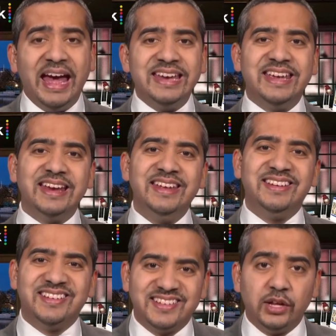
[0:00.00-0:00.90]
And yet
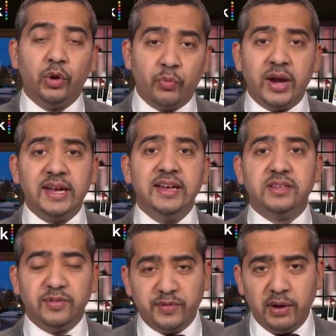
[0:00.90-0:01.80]
he's still running
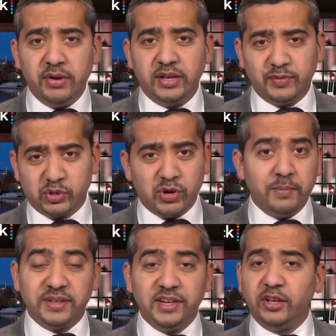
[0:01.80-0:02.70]
interference for
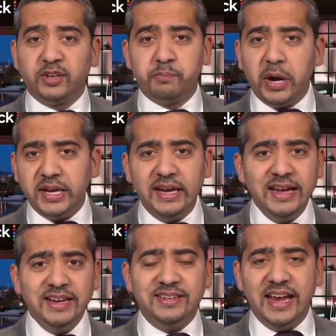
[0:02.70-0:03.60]
Trump, still
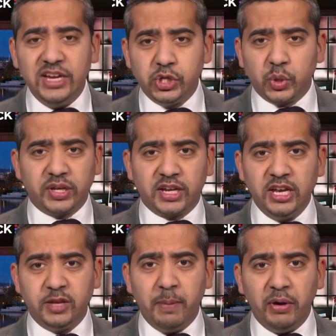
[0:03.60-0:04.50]
spreading dangerous
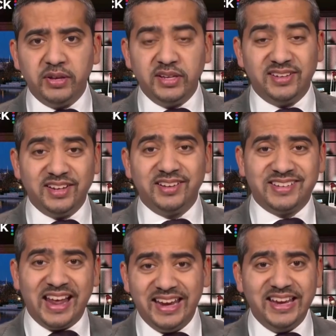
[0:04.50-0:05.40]
conspiracies,
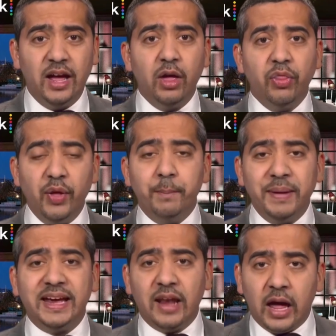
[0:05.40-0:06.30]
still telling the
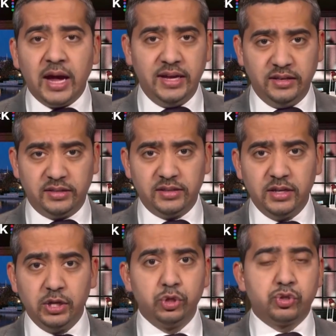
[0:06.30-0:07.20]
big lies.
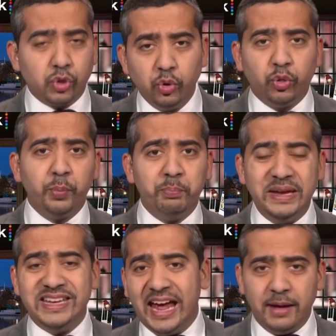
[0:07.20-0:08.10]
Truth
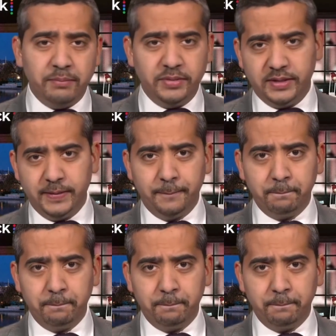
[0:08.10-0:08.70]
be damned.